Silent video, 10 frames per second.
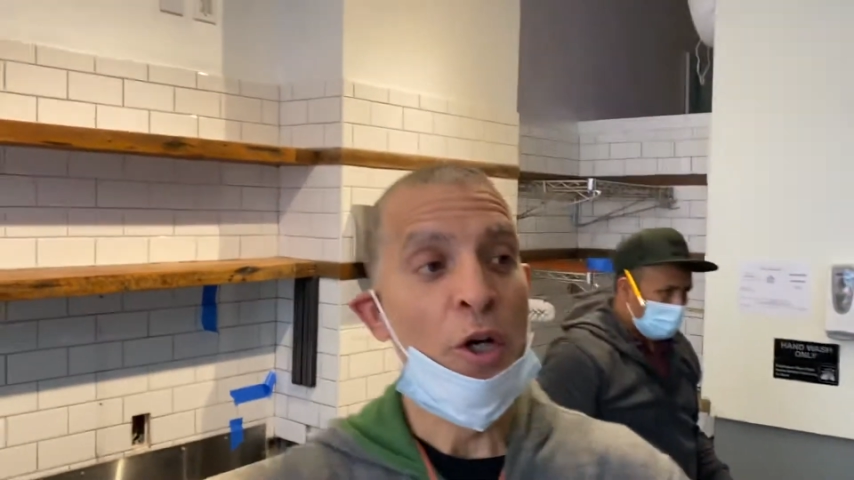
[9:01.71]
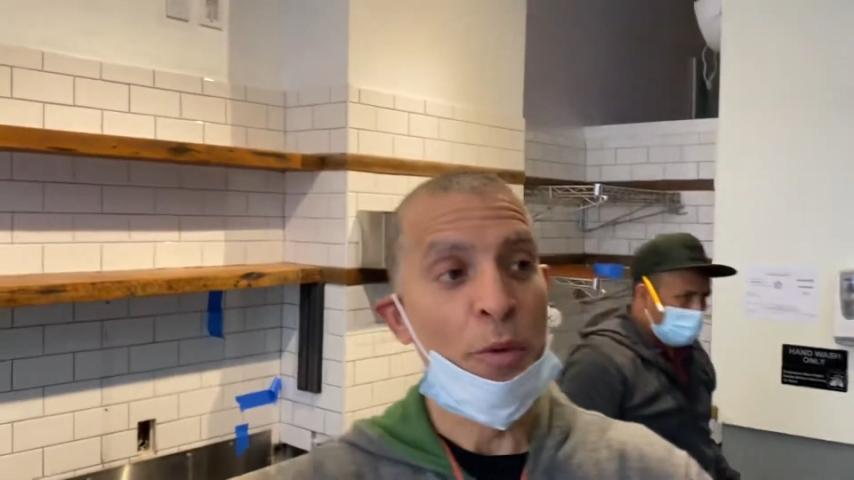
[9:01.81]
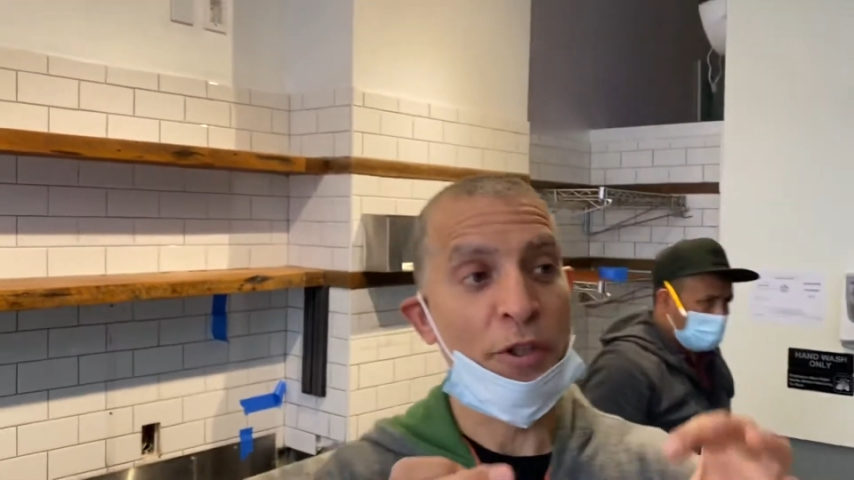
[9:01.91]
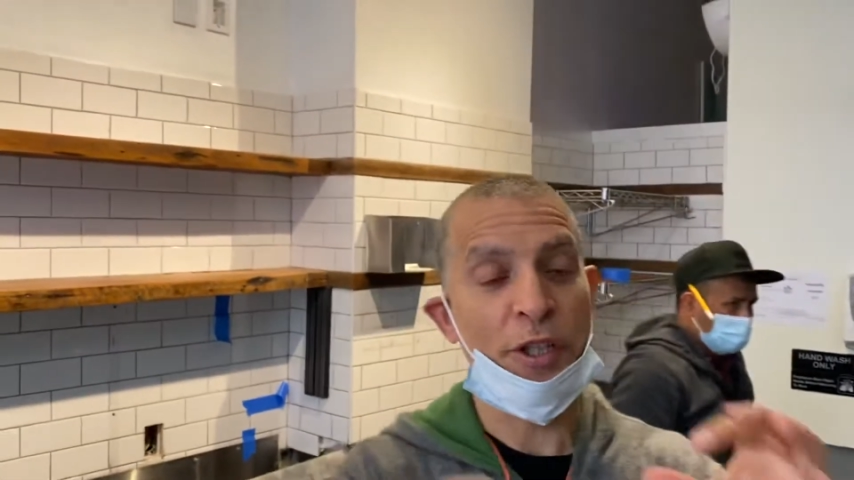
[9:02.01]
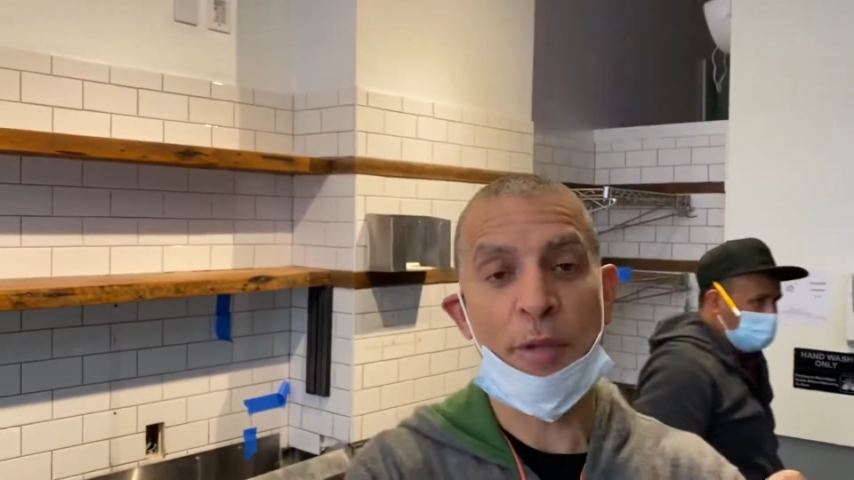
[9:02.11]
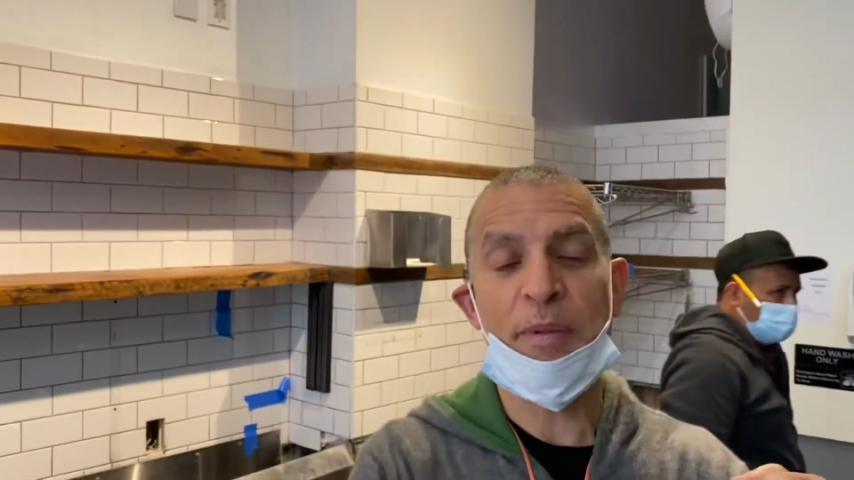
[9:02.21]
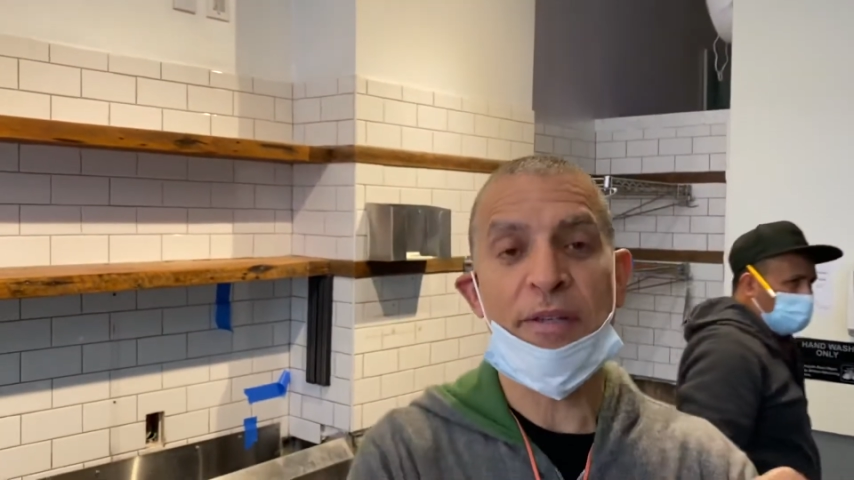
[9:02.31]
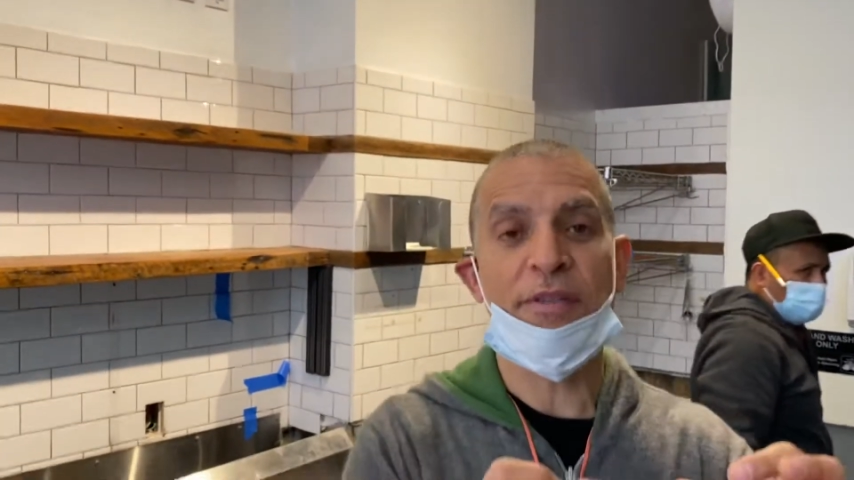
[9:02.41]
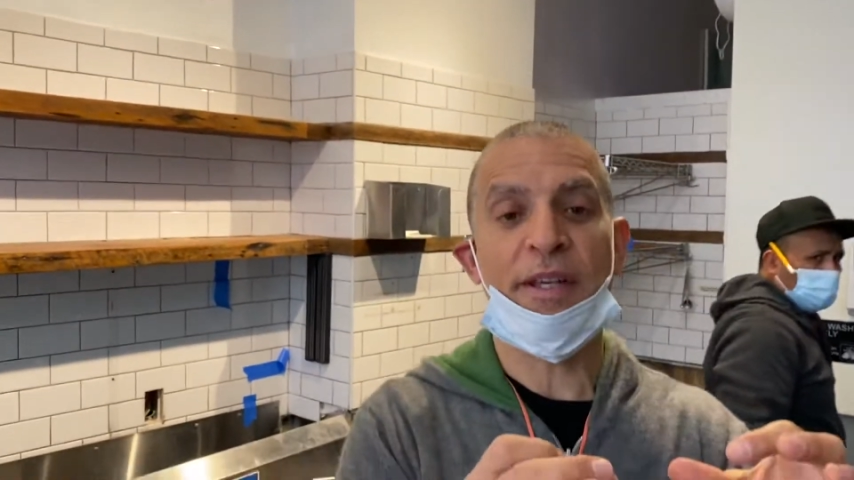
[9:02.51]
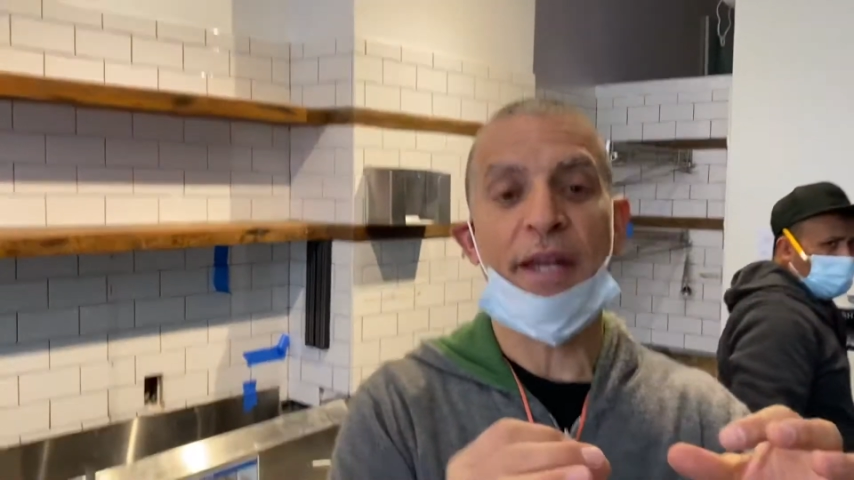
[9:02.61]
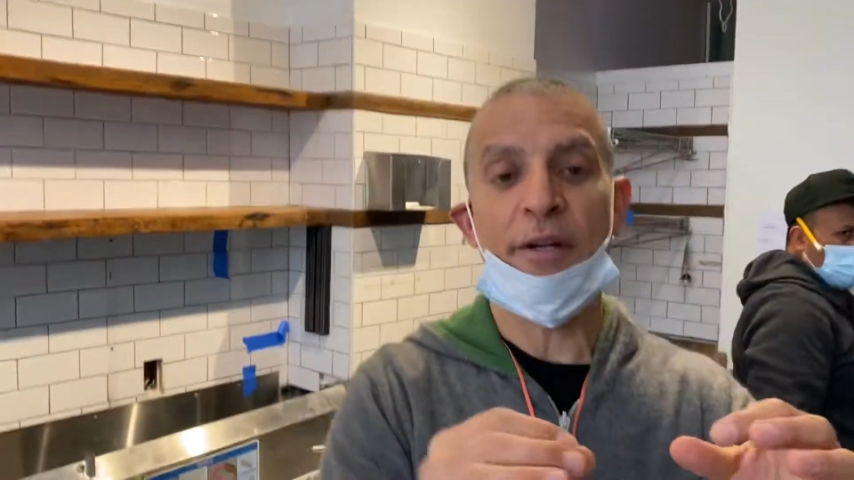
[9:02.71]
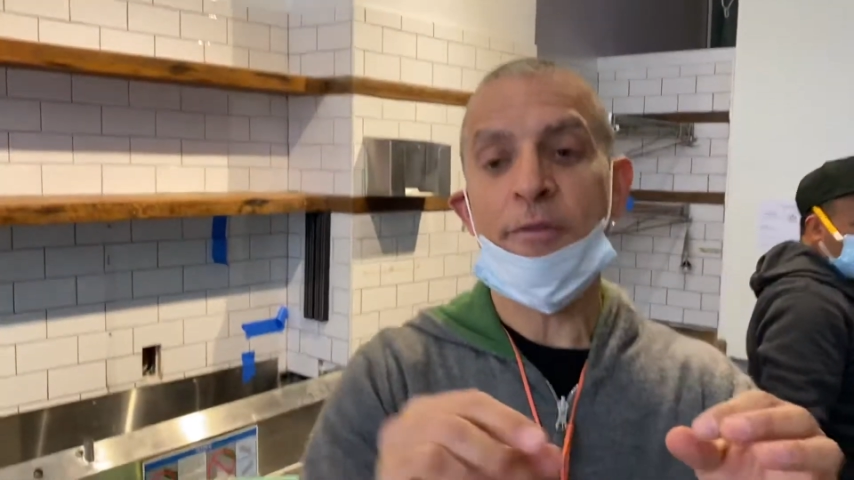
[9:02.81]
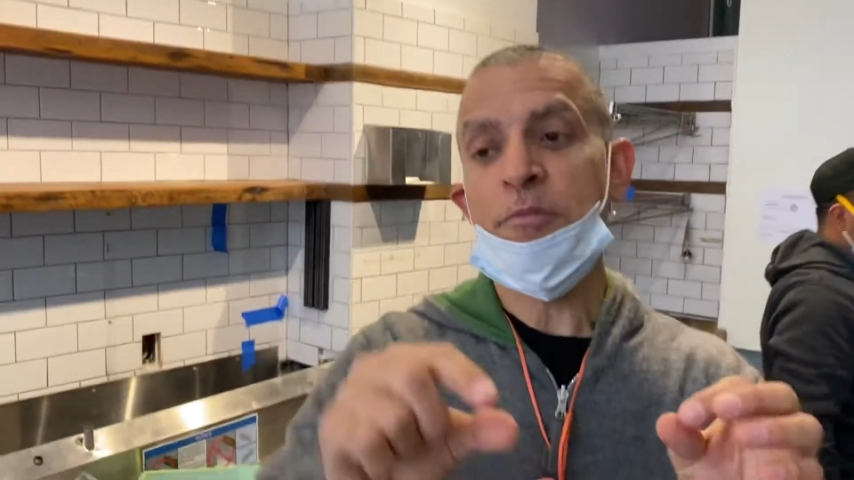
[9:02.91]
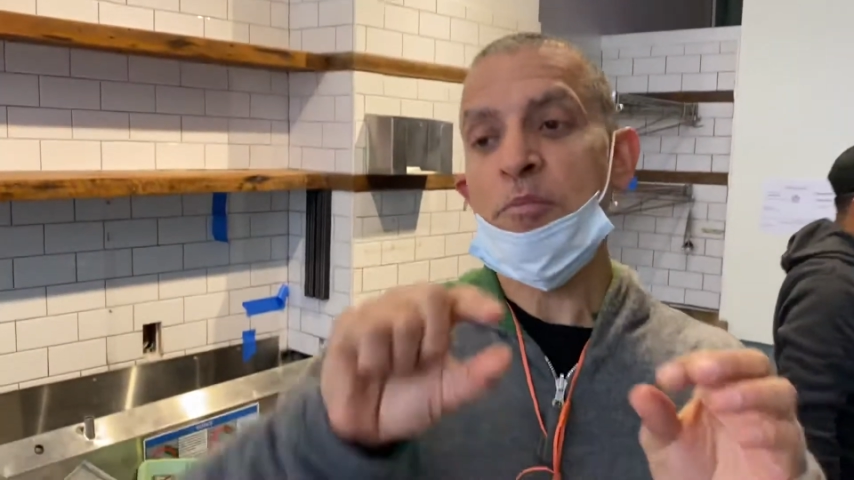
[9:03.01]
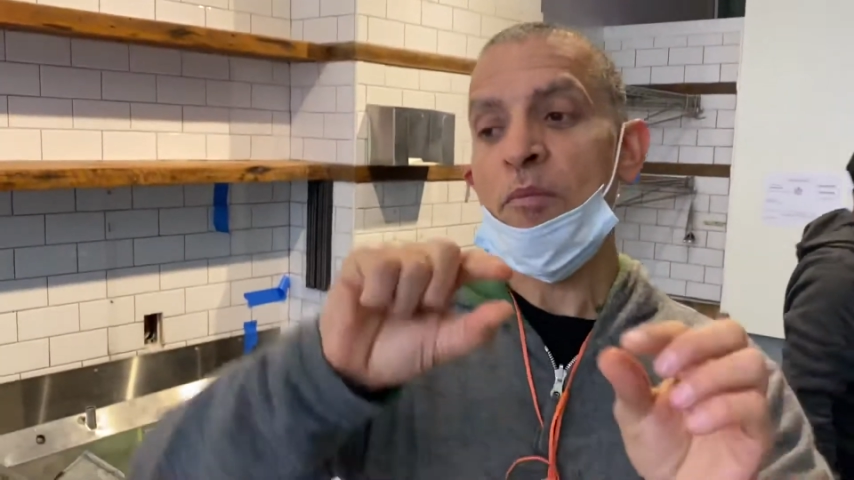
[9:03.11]
We took a piece of
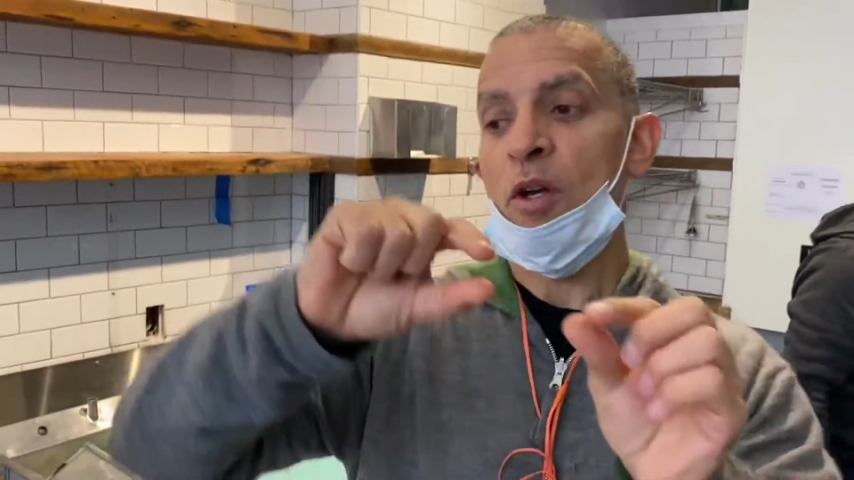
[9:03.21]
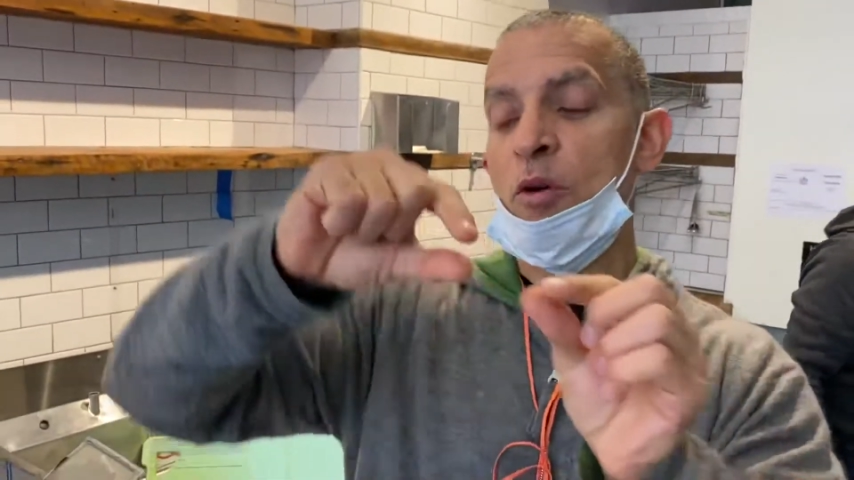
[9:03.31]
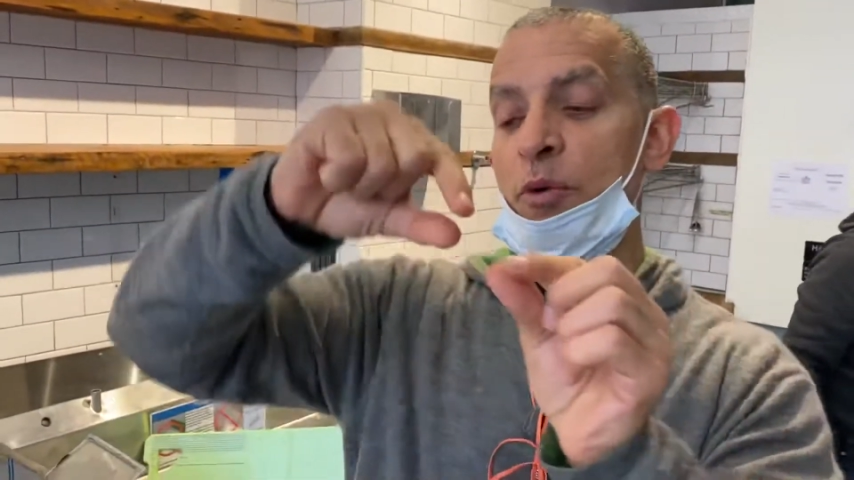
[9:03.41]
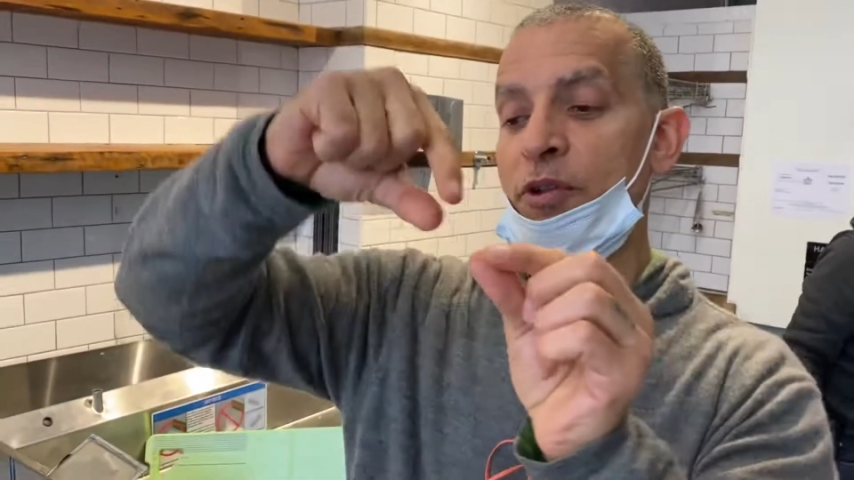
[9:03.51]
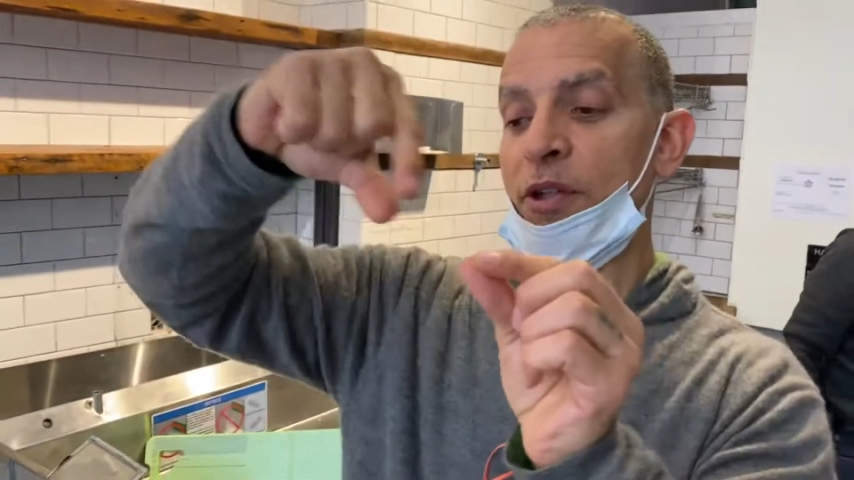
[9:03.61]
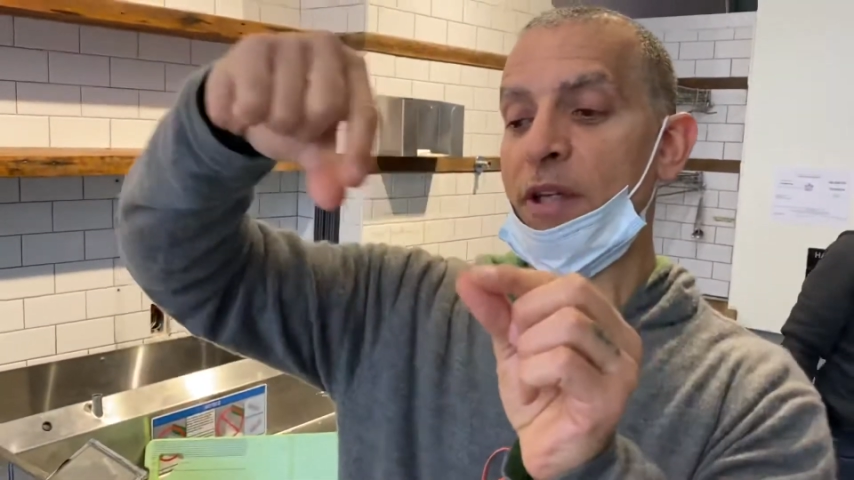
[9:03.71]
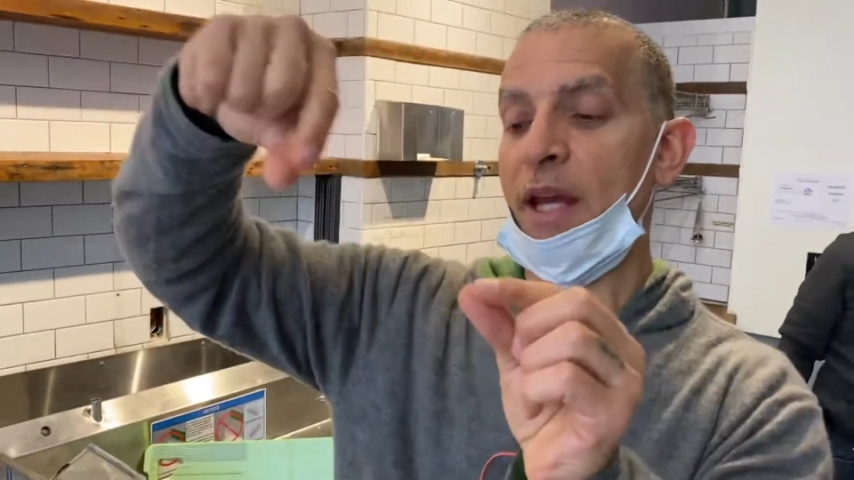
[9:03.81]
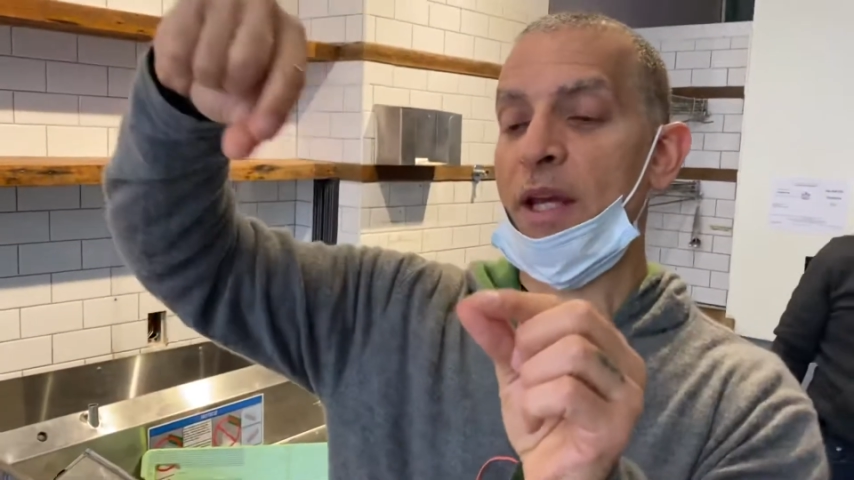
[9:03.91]
kale, we took a